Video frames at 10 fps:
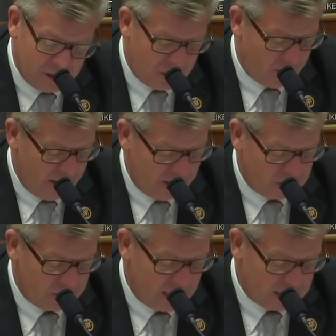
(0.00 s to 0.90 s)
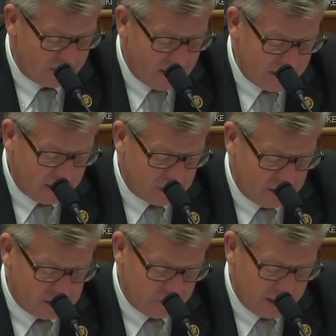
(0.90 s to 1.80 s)
Chair White also testified that
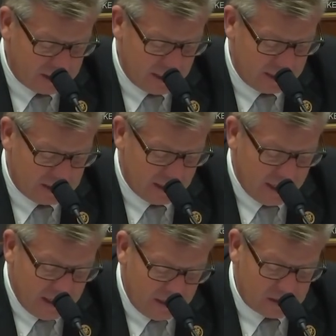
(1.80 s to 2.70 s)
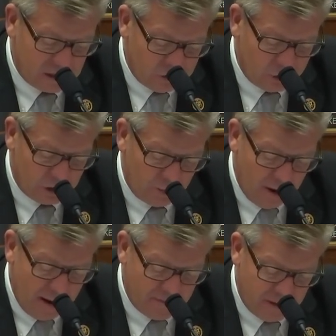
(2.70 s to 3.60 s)
she expects that the institutional
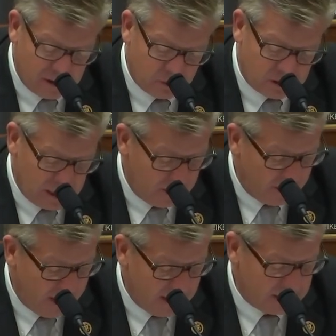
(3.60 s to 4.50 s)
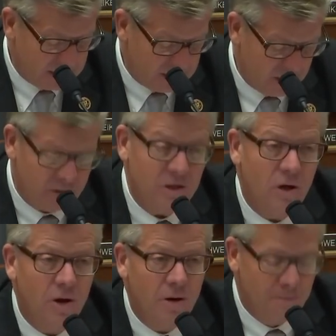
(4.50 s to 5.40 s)
prime funds will stabilize and see a
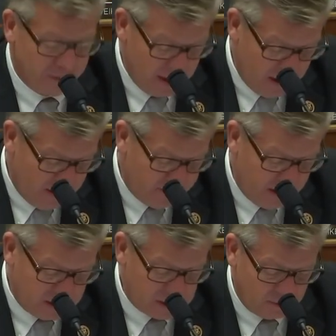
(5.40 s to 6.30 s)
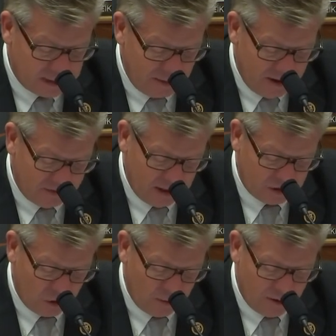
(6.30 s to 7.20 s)
return of funds sometime after the
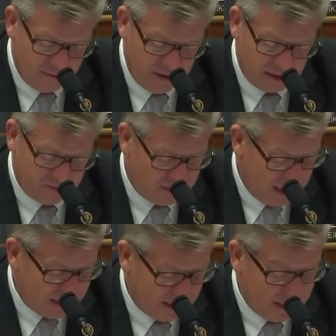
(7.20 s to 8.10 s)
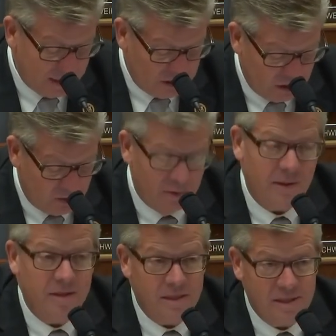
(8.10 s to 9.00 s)
October effective date. Do you agree
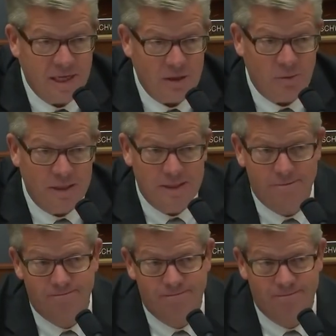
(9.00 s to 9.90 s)
with this assessment?